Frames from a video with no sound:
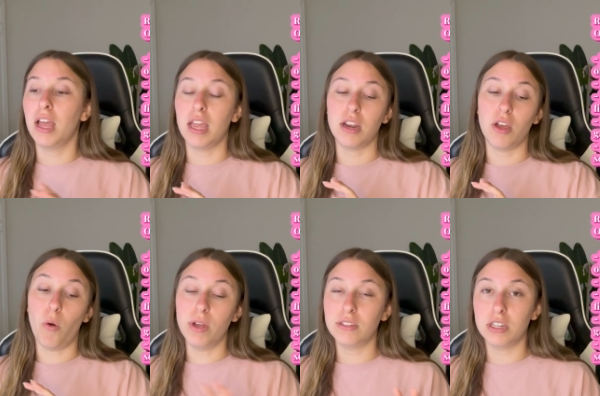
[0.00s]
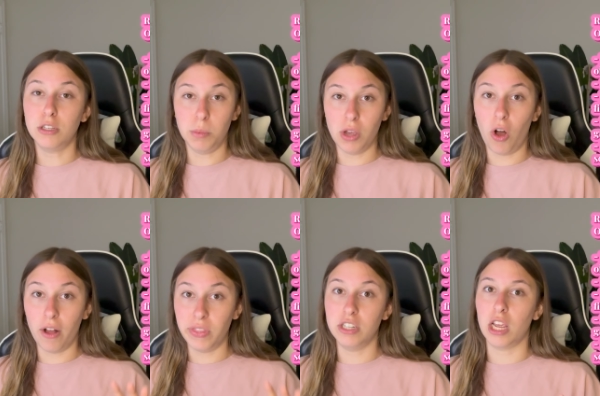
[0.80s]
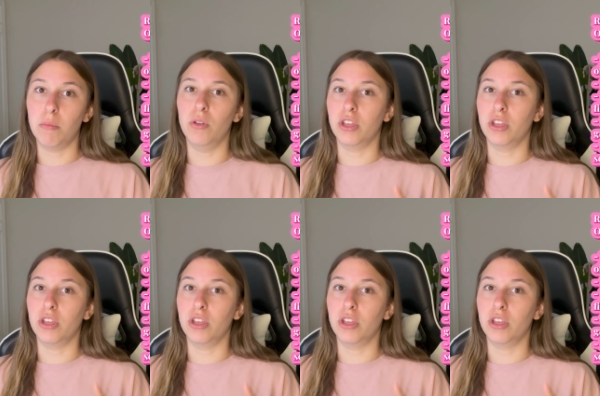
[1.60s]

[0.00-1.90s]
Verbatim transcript: and it always needs to be on the table.